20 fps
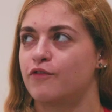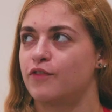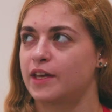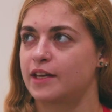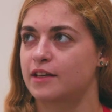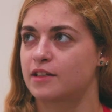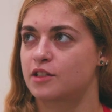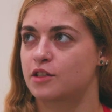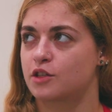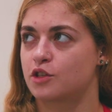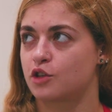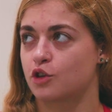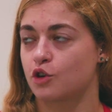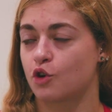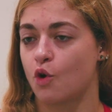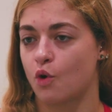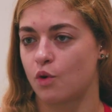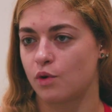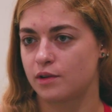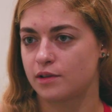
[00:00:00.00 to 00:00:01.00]
fixed
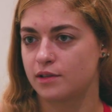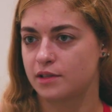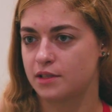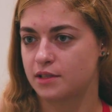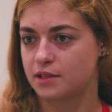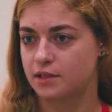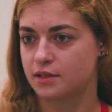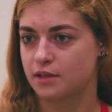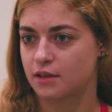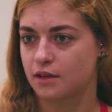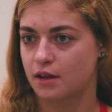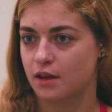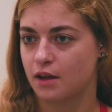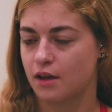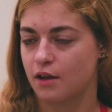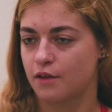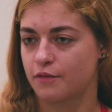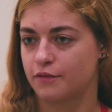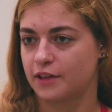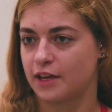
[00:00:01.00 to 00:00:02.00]
goals
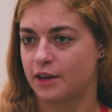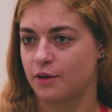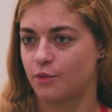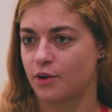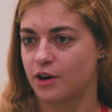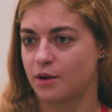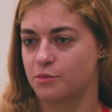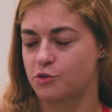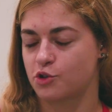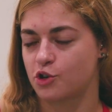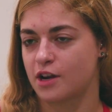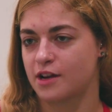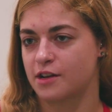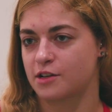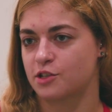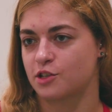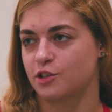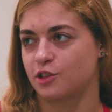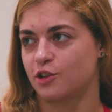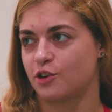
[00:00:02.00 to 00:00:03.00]
of like what I'm
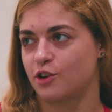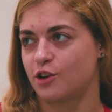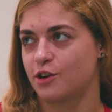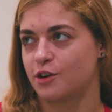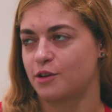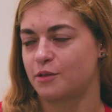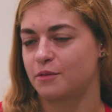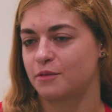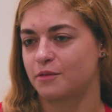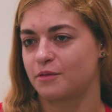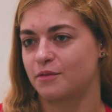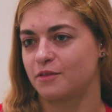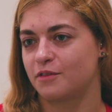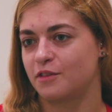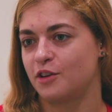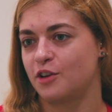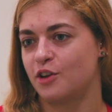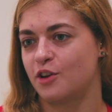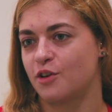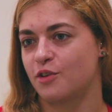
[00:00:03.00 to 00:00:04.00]
trying to learn,
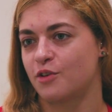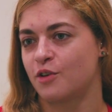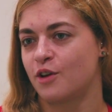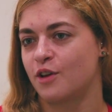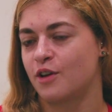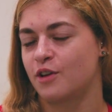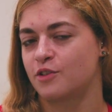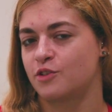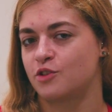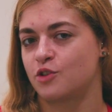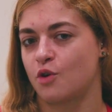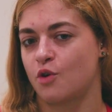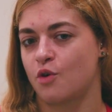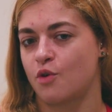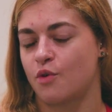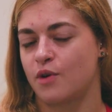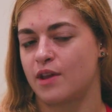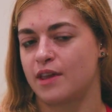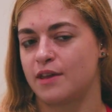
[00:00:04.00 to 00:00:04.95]
you know? So